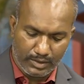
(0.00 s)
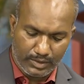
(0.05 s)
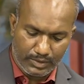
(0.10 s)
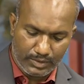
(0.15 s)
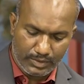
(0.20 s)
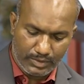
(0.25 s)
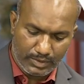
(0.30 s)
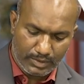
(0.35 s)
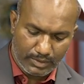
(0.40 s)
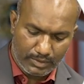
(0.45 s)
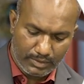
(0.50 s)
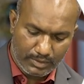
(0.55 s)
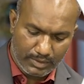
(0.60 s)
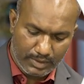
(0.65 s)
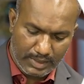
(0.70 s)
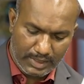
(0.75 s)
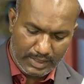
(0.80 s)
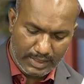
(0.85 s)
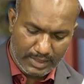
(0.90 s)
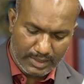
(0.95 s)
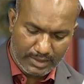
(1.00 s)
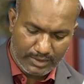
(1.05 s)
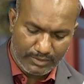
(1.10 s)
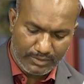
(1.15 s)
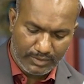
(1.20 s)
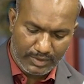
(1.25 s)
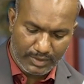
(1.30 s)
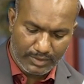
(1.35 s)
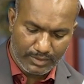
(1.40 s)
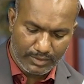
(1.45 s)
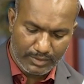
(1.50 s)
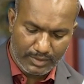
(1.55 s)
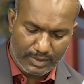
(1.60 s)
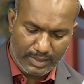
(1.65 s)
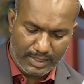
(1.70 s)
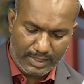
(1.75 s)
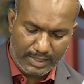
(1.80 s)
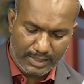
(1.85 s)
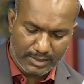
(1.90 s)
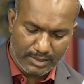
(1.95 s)
So here V2,
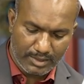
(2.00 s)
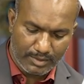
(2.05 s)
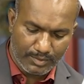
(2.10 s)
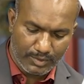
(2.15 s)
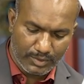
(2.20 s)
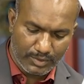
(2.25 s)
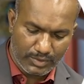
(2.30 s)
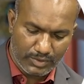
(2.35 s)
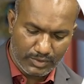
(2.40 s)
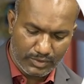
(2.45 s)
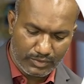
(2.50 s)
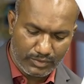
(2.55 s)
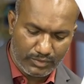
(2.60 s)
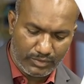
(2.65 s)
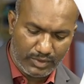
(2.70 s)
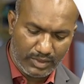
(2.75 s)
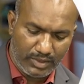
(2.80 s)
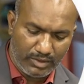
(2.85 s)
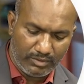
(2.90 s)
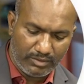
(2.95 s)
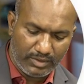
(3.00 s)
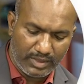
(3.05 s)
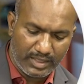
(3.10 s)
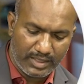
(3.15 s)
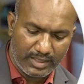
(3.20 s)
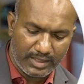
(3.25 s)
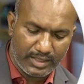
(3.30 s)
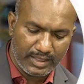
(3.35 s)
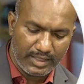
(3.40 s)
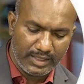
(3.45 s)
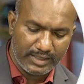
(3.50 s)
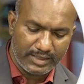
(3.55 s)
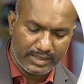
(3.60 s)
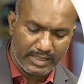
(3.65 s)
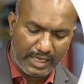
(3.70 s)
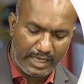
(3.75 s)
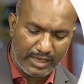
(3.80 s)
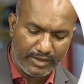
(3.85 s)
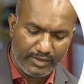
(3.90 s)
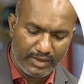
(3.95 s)
let us suppose V1 is
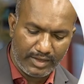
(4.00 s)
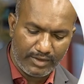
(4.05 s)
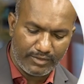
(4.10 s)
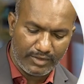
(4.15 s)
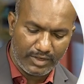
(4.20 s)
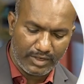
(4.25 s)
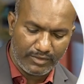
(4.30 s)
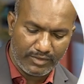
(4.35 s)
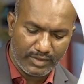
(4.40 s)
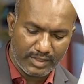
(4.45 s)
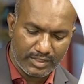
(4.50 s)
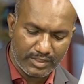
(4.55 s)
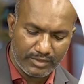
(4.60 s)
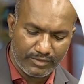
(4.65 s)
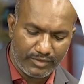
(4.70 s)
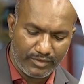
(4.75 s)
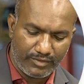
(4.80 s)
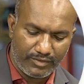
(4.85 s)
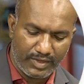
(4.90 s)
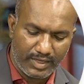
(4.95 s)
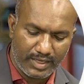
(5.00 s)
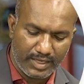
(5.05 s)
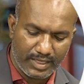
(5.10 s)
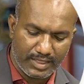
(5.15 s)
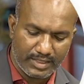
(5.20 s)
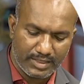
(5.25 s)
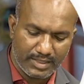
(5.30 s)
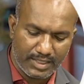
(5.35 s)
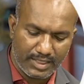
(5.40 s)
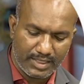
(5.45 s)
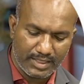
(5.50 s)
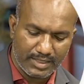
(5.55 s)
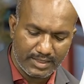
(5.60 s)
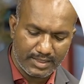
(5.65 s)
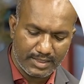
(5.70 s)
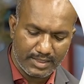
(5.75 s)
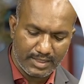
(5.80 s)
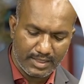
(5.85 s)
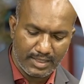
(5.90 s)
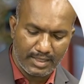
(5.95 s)
having frequency 50 Hz, that
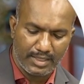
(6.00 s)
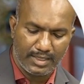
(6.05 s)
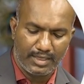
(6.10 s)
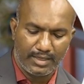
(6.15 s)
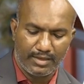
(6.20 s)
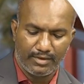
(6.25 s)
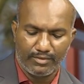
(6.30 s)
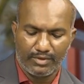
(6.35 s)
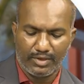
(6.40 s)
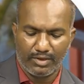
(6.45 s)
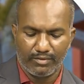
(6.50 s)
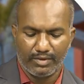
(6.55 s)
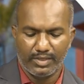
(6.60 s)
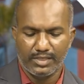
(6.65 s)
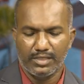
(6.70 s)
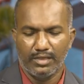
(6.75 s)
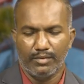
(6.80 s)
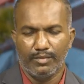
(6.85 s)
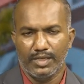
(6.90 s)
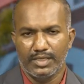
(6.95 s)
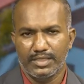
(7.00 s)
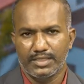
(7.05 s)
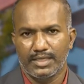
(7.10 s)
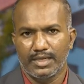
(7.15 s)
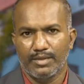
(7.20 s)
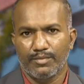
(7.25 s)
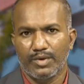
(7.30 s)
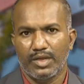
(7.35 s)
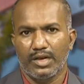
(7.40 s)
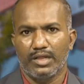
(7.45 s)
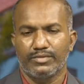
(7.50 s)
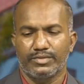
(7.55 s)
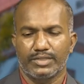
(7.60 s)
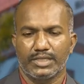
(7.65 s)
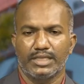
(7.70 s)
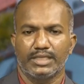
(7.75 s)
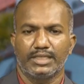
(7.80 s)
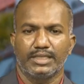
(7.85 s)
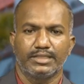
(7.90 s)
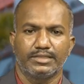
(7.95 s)
is, frequency means number of
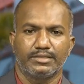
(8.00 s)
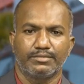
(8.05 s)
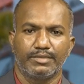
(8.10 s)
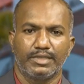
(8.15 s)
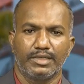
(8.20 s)
cycles